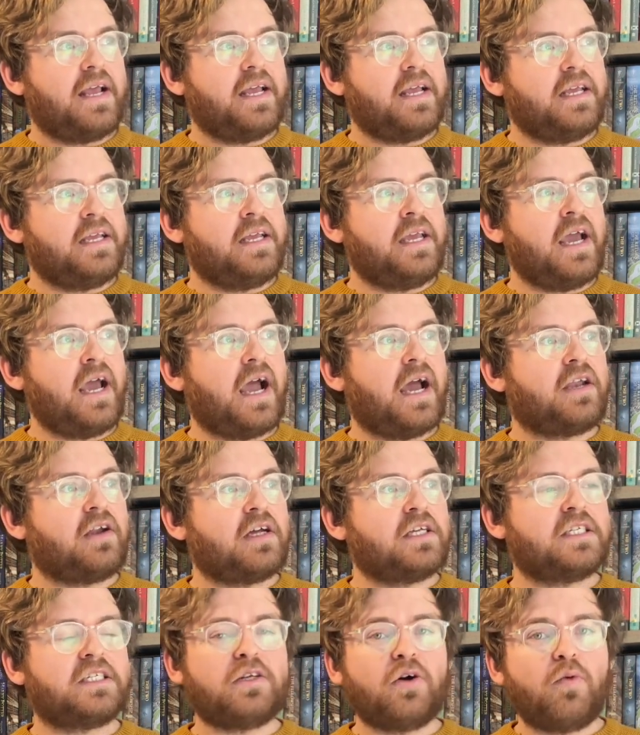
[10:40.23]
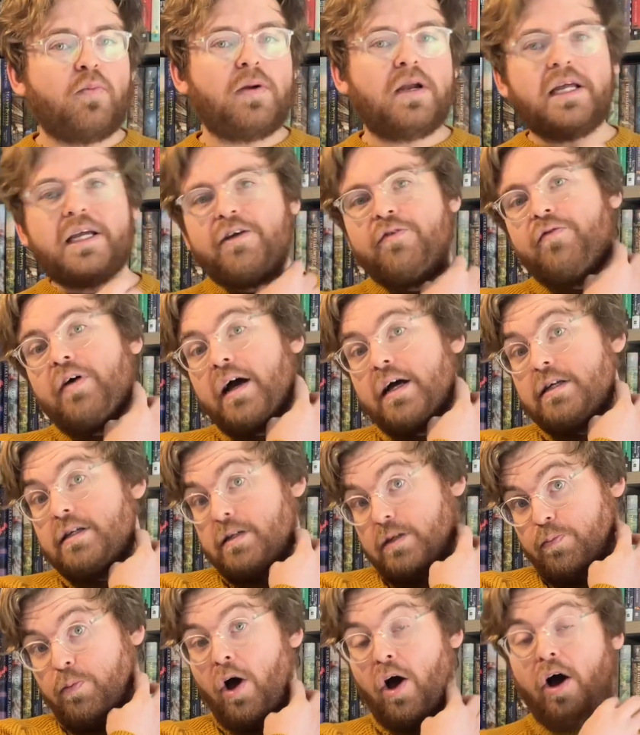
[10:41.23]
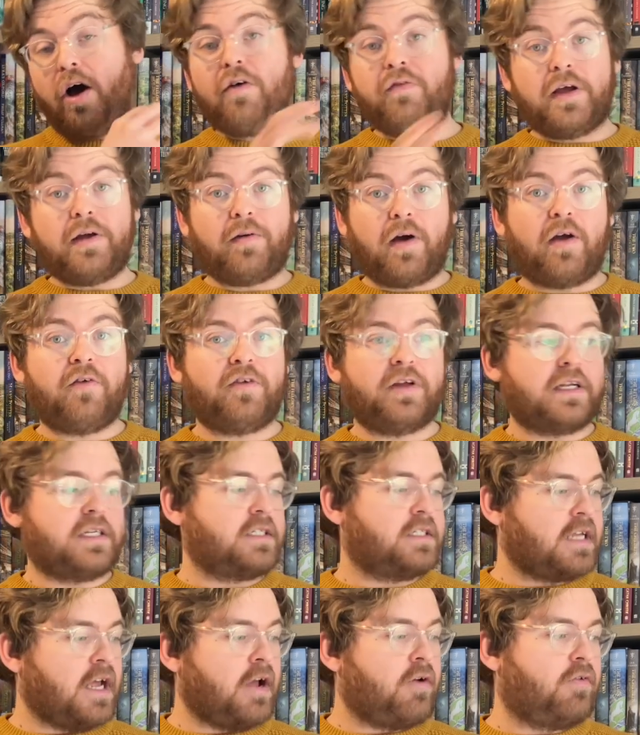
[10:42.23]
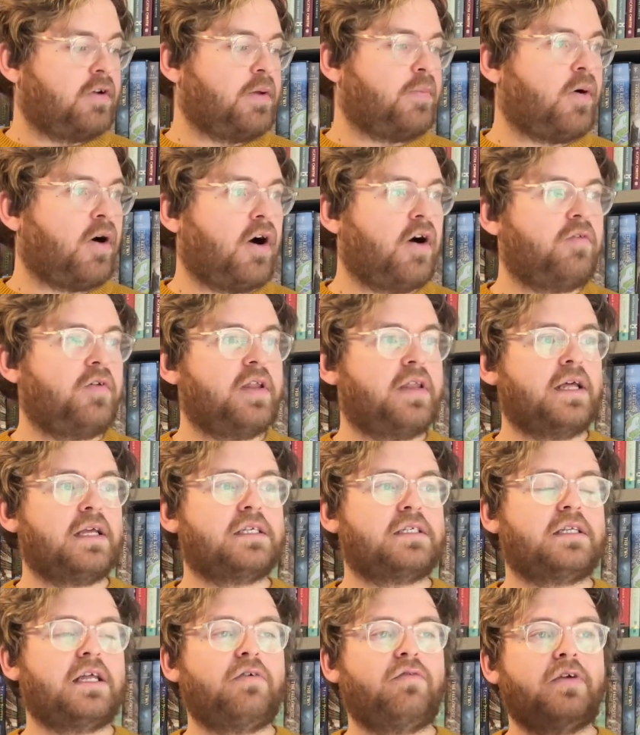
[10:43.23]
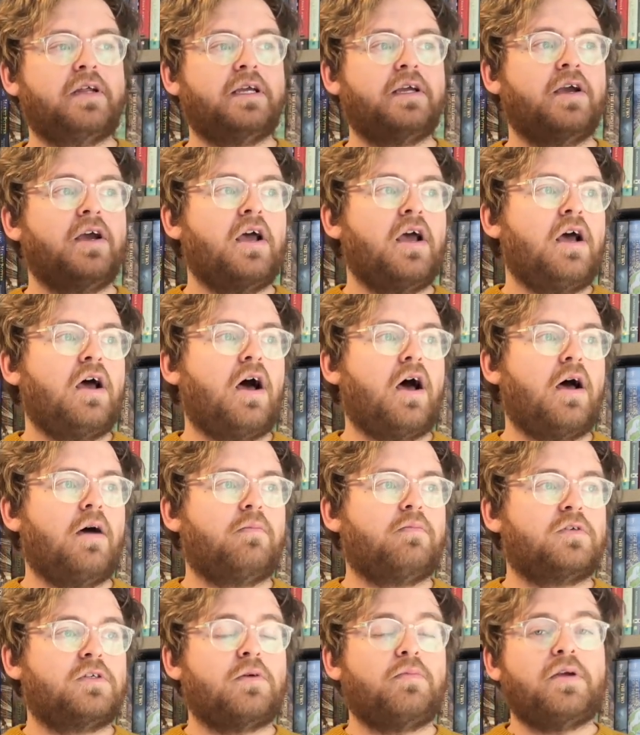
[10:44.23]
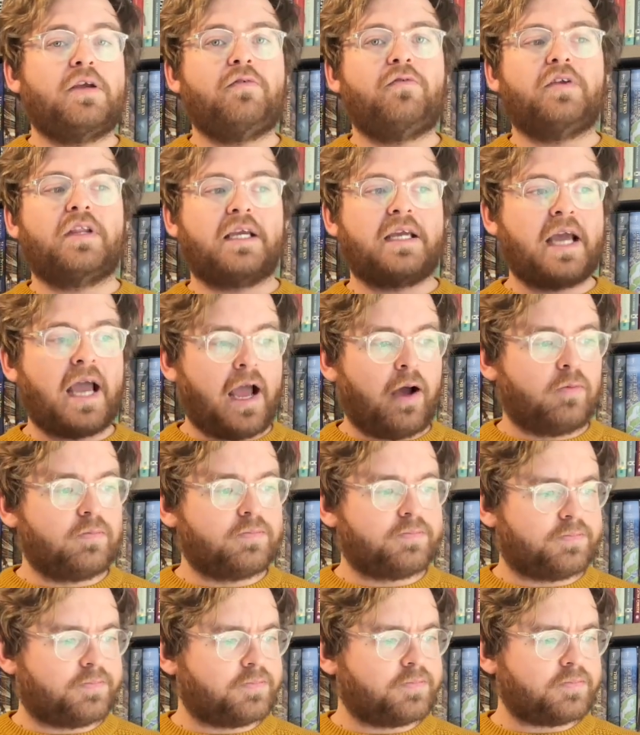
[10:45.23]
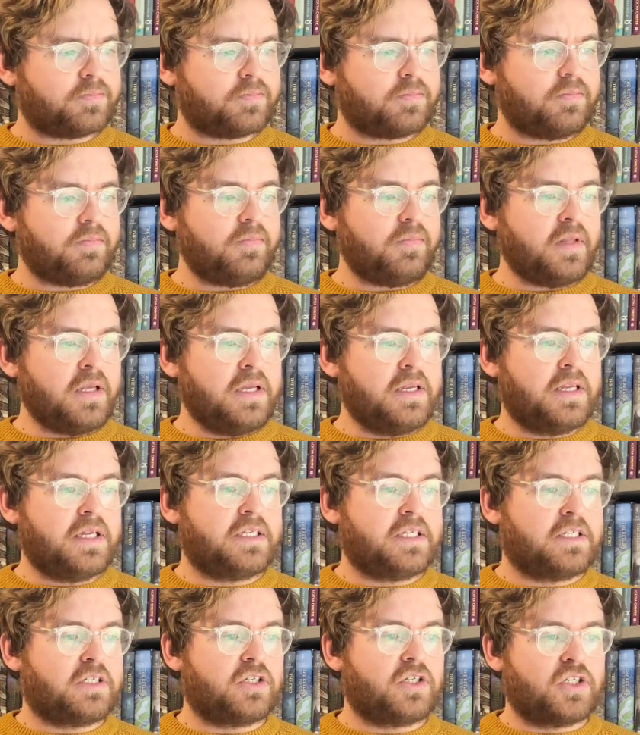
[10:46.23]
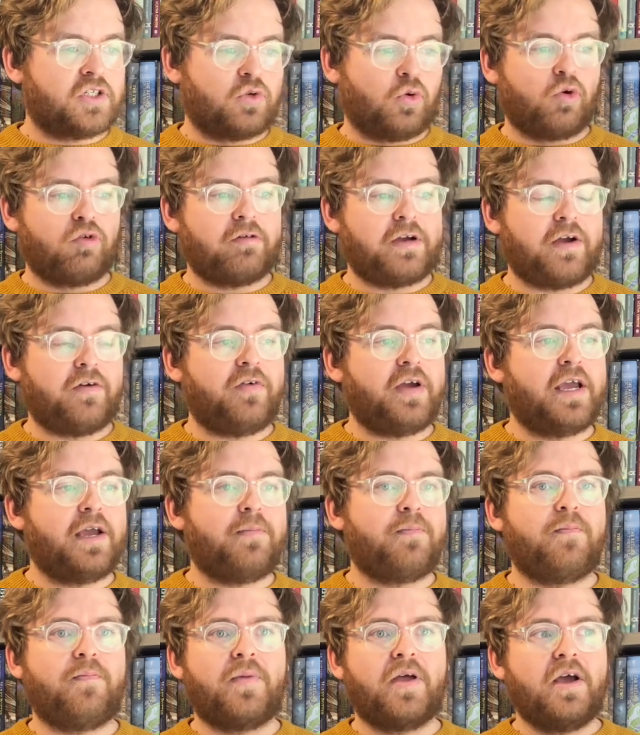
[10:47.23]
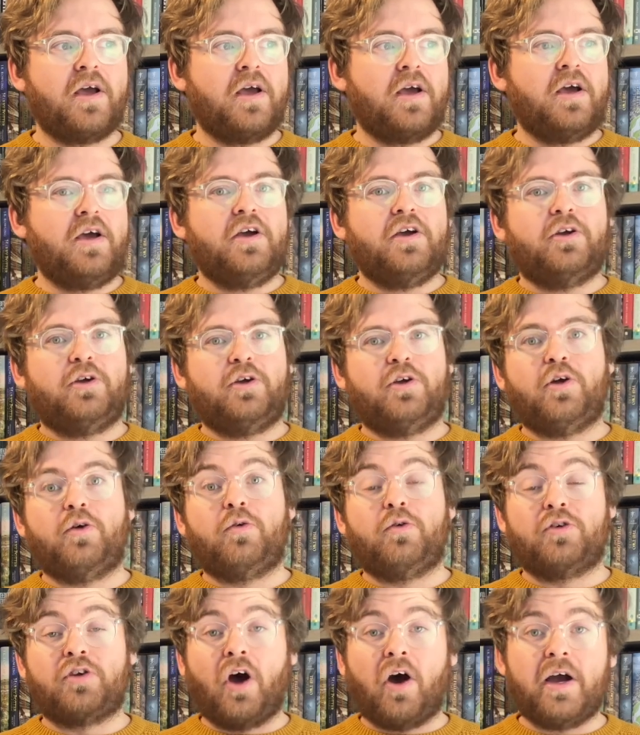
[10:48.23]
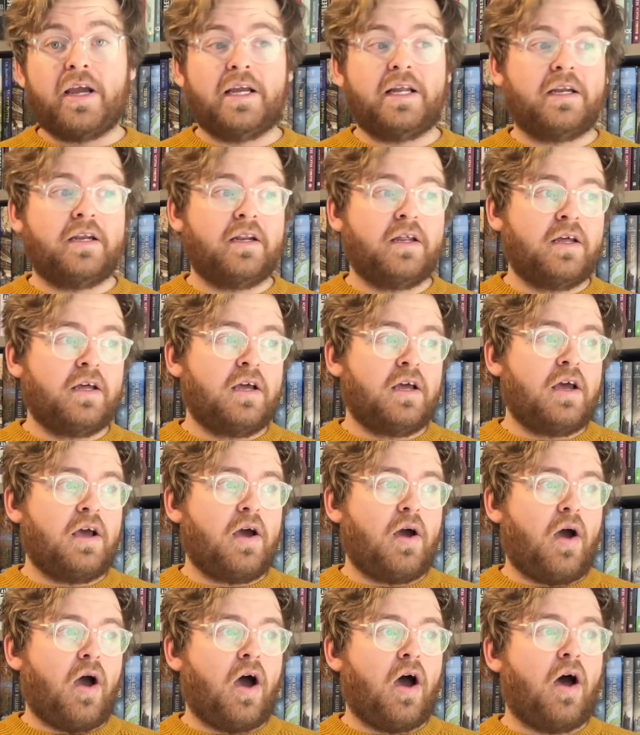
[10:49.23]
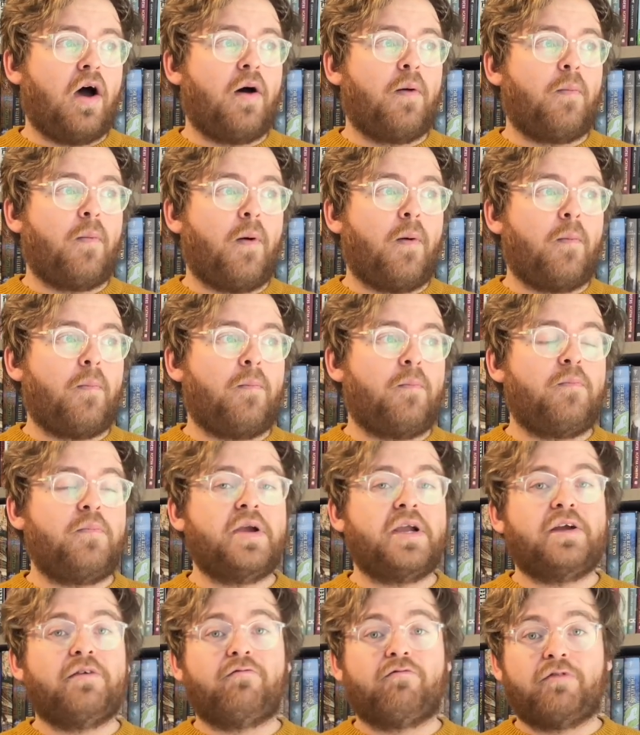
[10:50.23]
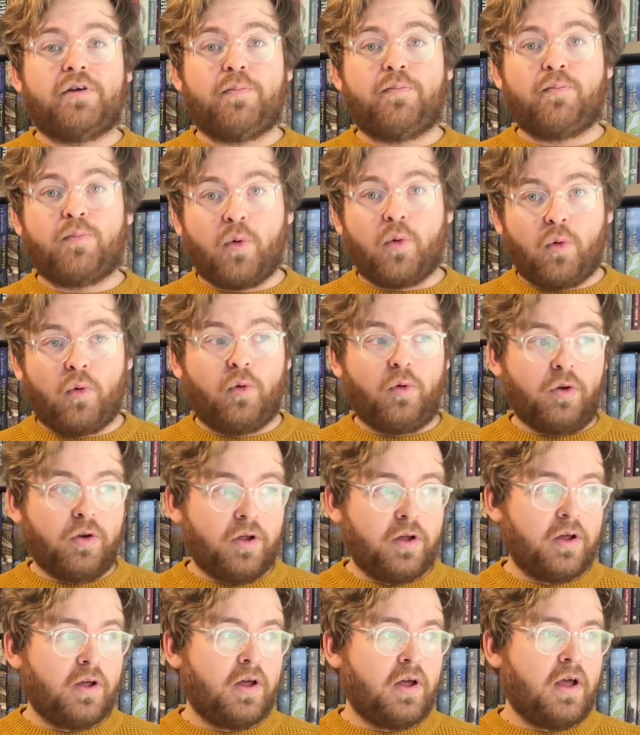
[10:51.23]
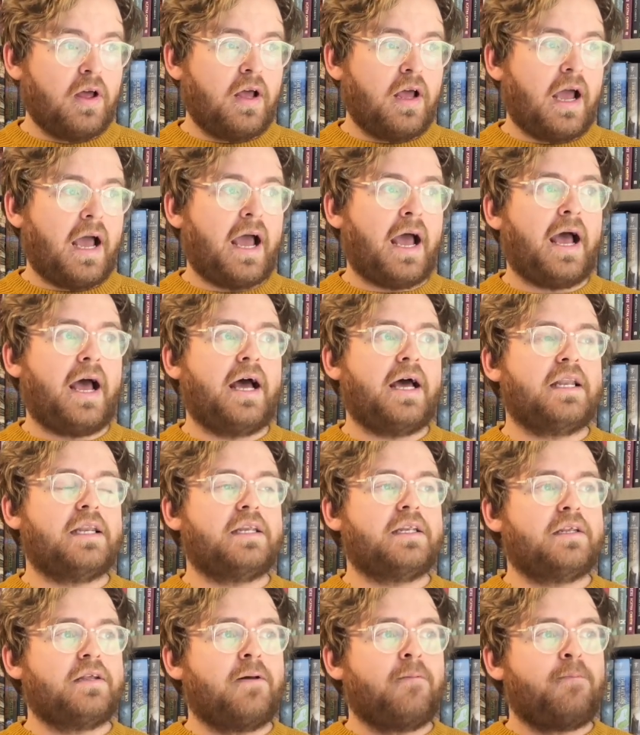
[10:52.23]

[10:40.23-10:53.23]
Yeah, and I still believe that's part of it. I think that's definitely part of it. There's definitely, to me, for the Count, this is a story of him, dying, being reborn, and